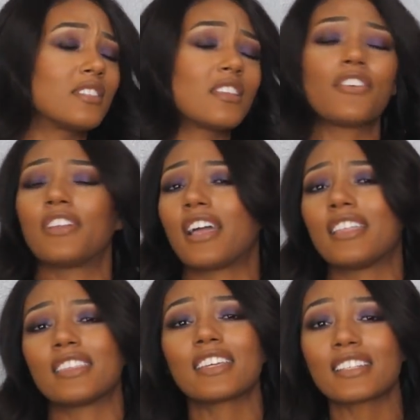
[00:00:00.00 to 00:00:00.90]
stuff
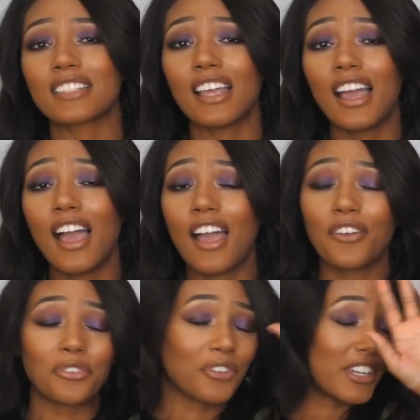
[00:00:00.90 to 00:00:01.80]
like this
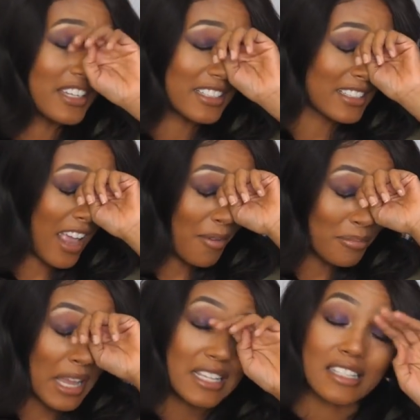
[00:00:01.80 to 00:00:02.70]
freaking
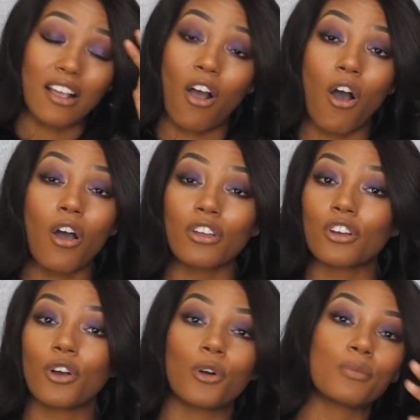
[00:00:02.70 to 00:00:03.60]
amazing all
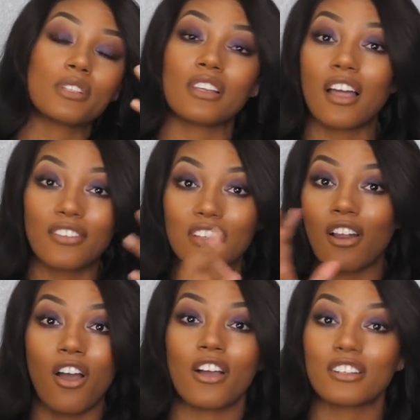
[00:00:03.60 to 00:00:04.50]
your hopes and loves and
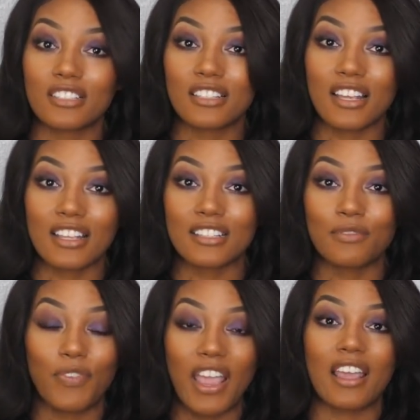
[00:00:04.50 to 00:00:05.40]
hearts as
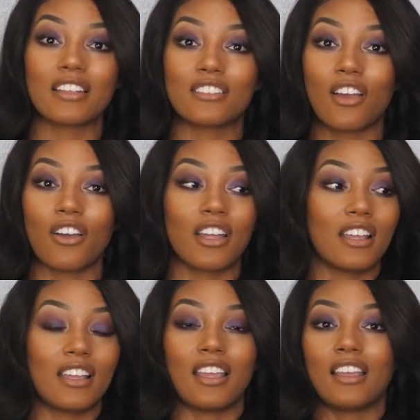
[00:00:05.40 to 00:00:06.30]
fans are
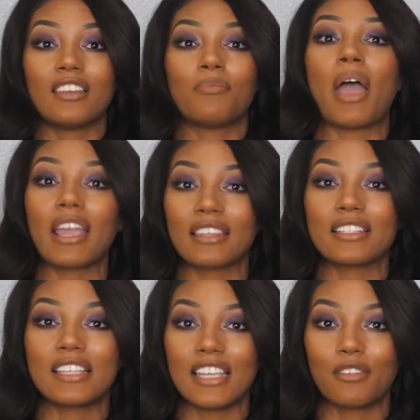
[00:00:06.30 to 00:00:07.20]
in back in
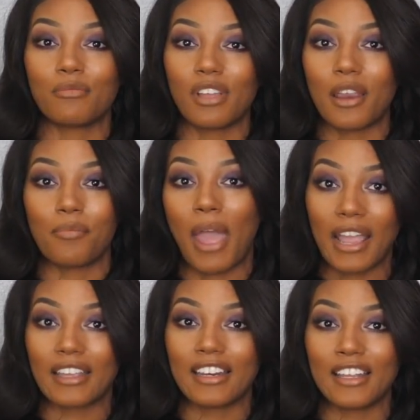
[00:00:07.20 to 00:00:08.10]
the team and
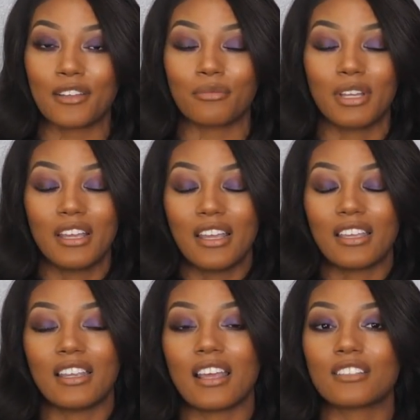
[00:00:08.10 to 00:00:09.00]
back in him
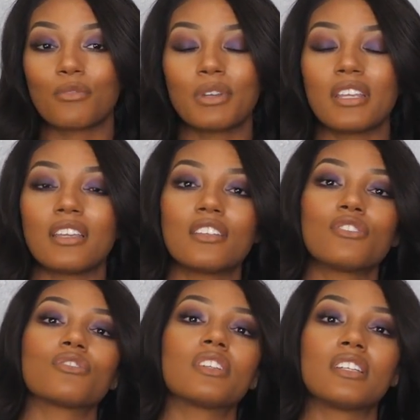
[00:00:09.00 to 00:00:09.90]
and he has so many
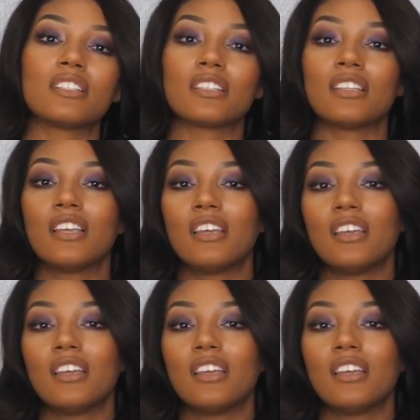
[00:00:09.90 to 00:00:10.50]
injuries and